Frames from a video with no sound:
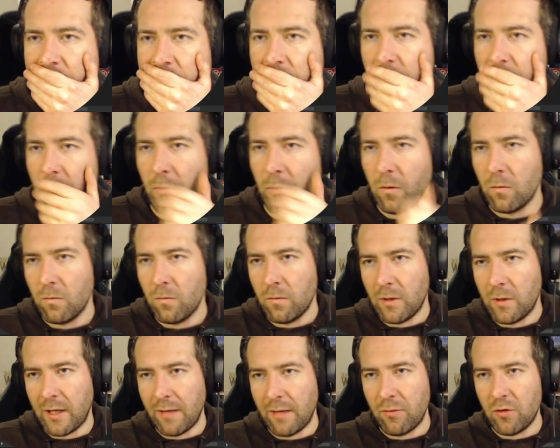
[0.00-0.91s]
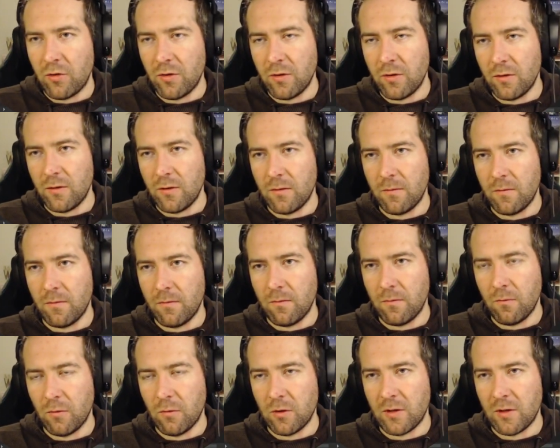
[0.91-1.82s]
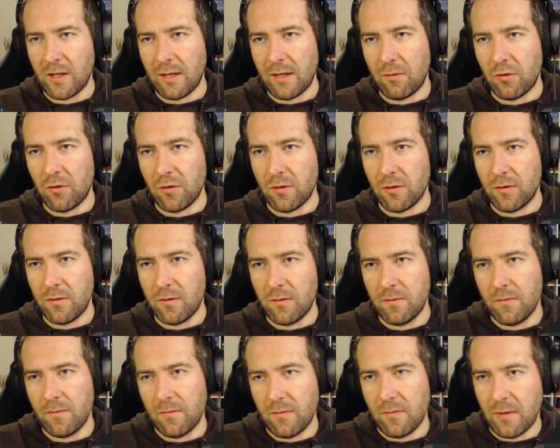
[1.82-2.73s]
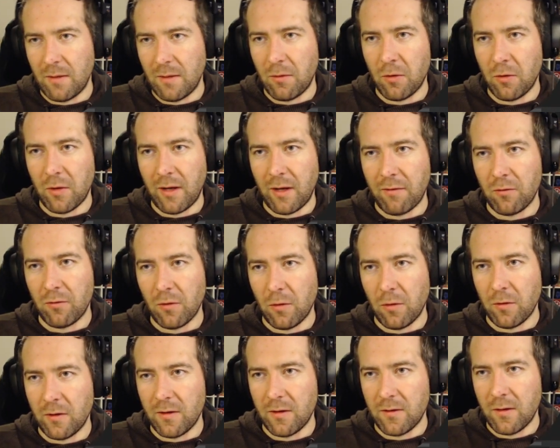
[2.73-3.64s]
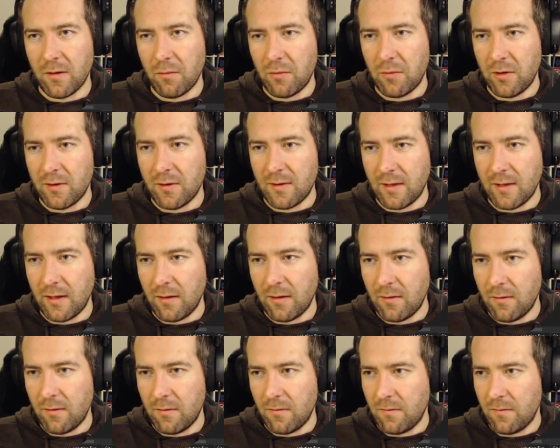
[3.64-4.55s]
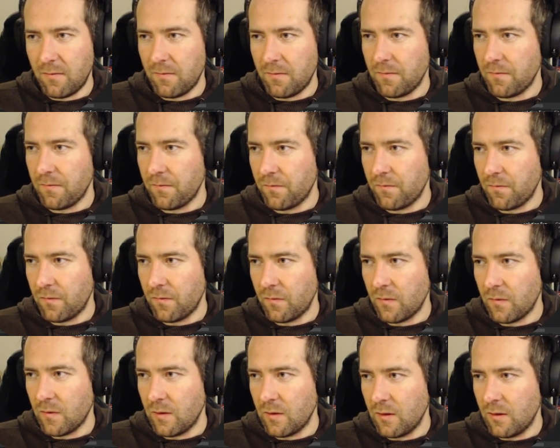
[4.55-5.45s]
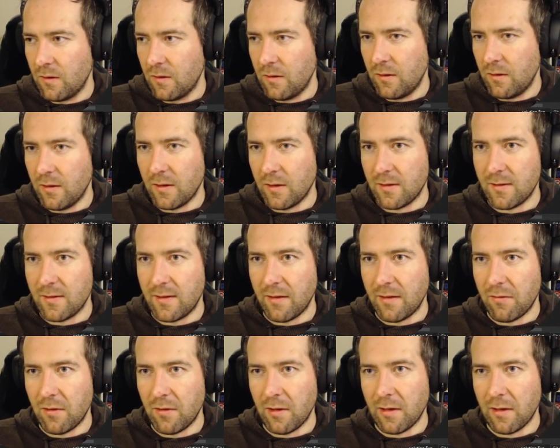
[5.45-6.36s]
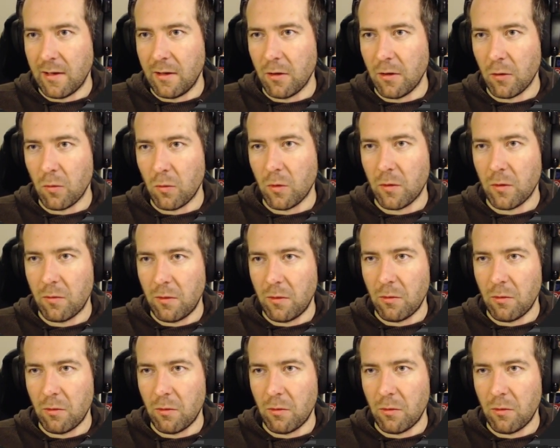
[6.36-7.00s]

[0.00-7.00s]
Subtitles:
No, captures? What's captures? I'm gonna have to look this up in a second. That's definitely not what we